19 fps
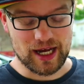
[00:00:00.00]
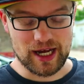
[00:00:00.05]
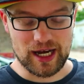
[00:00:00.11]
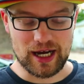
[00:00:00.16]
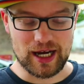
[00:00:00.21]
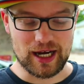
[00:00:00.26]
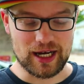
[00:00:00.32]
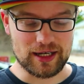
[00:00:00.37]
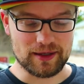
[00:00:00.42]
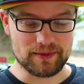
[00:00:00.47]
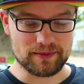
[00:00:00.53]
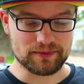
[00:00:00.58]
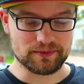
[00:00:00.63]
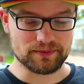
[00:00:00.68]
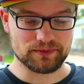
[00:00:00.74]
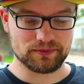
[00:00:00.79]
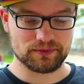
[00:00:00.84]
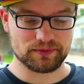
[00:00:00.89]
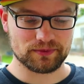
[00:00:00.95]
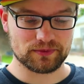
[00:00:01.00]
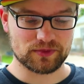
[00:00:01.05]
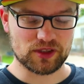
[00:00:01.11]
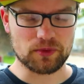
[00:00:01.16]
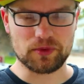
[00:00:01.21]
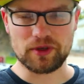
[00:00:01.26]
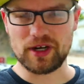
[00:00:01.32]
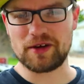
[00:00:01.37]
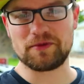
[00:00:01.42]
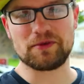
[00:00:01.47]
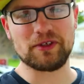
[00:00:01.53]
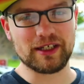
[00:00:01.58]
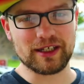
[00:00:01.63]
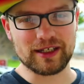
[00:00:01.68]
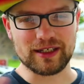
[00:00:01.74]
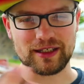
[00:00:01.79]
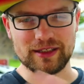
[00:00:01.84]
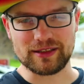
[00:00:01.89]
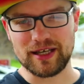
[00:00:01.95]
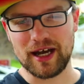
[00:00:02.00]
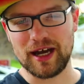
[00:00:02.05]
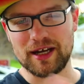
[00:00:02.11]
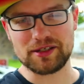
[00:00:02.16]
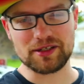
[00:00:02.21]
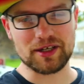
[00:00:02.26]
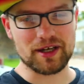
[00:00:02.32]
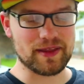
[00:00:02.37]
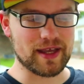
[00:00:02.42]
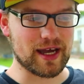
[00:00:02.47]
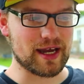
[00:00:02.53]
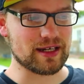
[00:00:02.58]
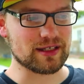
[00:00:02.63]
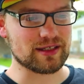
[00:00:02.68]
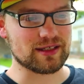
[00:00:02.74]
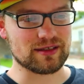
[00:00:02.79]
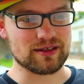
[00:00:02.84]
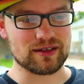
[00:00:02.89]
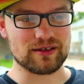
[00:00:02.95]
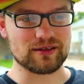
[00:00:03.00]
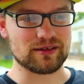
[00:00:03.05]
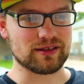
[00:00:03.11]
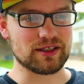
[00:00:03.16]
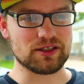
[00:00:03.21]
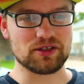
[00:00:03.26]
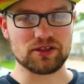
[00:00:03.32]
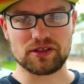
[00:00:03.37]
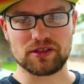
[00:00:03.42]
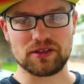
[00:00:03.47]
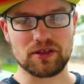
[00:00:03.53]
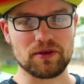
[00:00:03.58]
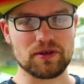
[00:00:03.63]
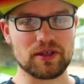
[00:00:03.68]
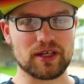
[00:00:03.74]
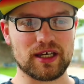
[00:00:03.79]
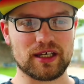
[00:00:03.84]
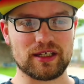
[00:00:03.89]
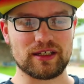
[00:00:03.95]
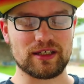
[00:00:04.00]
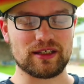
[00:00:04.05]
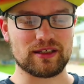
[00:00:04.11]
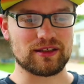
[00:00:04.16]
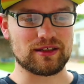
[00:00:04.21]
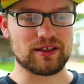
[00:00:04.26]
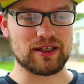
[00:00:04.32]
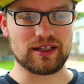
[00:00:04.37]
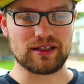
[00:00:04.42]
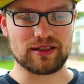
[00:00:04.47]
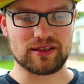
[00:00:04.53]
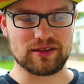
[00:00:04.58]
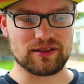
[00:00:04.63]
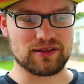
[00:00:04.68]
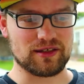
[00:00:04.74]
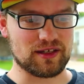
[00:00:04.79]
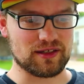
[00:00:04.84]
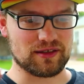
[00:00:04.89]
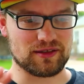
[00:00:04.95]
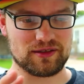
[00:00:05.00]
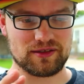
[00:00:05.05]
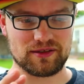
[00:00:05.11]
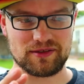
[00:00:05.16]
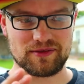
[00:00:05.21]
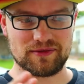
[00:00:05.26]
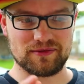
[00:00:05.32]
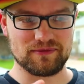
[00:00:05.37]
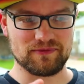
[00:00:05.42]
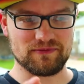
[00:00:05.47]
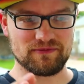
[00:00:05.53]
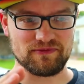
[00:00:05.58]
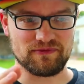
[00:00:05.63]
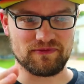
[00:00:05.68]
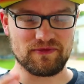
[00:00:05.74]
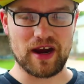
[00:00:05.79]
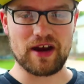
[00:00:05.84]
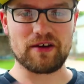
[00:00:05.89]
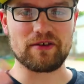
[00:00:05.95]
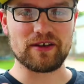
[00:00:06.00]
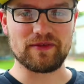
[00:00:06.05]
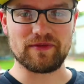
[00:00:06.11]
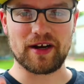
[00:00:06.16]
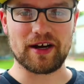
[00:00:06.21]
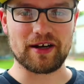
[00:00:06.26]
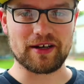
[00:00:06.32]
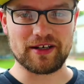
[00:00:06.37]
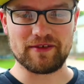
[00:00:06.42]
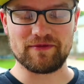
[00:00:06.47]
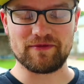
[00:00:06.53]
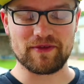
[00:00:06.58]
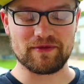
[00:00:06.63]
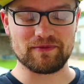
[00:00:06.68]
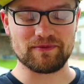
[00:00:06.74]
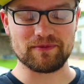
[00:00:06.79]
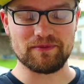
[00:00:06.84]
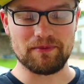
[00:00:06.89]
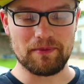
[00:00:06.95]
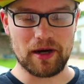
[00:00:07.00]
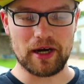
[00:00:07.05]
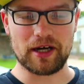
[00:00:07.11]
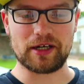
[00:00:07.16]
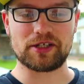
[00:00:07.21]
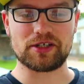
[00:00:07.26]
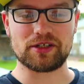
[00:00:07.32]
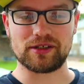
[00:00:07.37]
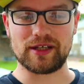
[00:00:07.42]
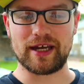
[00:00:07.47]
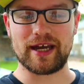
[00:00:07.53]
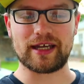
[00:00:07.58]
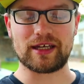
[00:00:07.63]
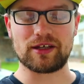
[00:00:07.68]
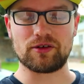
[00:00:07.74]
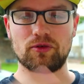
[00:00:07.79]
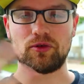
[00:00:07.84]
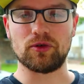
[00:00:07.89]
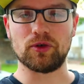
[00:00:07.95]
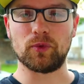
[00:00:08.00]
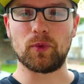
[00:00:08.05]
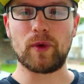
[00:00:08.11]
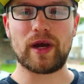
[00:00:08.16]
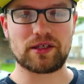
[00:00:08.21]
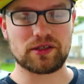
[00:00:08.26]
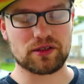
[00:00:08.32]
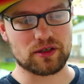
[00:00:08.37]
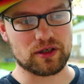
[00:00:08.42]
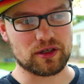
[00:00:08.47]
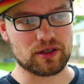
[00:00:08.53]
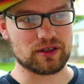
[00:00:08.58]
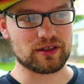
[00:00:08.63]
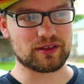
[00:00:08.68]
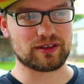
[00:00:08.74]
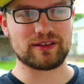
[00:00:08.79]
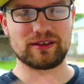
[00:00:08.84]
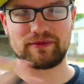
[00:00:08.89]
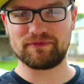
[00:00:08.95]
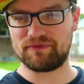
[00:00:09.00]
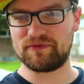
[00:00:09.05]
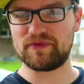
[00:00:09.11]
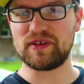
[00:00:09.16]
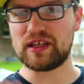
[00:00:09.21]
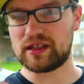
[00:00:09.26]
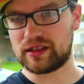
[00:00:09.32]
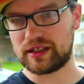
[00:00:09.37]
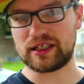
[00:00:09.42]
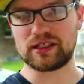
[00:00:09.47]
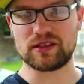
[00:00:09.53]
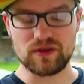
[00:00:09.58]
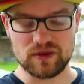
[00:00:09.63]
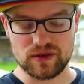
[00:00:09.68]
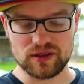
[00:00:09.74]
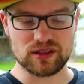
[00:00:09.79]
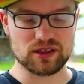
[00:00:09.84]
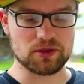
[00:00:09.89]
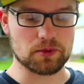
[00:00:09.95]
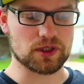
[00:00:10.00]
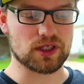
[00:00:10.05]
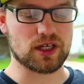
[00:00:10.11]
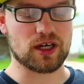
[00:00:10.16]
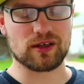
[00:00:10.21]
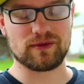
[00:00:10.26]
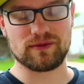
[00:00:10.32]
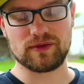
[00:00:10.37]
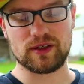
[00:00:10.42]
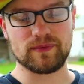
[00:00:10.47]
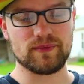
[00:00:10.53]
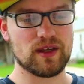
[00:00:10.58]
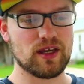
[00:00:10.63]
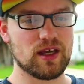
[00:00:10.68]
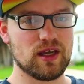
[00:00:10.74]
Um, so we're not really gonna touch on that necessarily, just know that it, it's, it's very, very much like an old Western feeling to the cinematography.